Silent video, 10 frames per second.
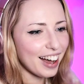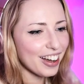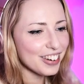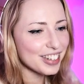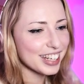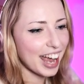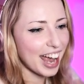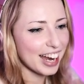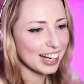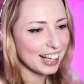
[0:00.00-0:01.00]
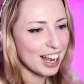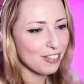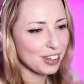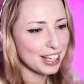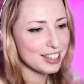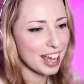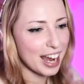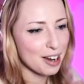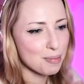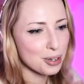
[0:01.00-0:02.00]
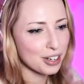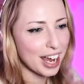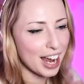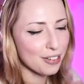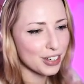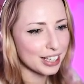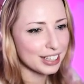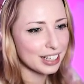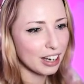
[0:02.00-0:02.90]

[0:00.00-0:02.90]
Okay, a lovely day in Brookhaven.